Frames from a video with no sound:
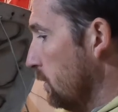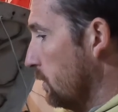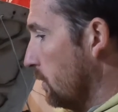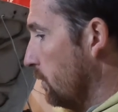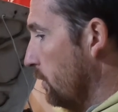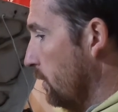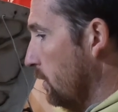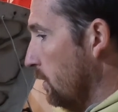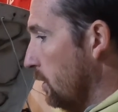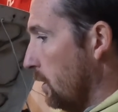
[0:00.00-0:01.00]
So
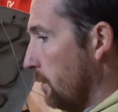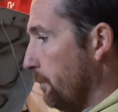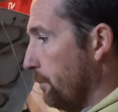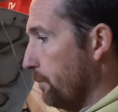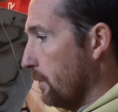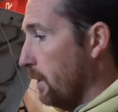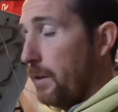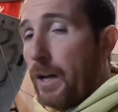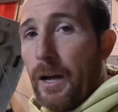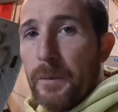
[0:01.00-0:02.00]
if
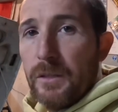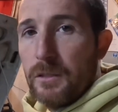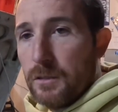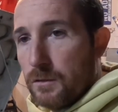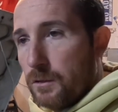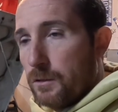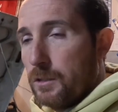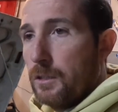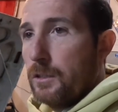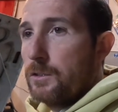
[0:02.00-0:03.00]
it happens, you'll
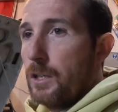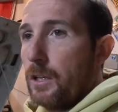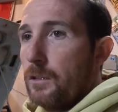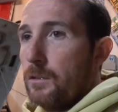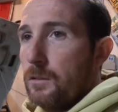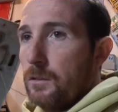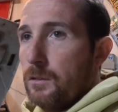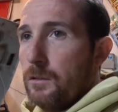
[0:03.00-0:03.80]
see it on the channel.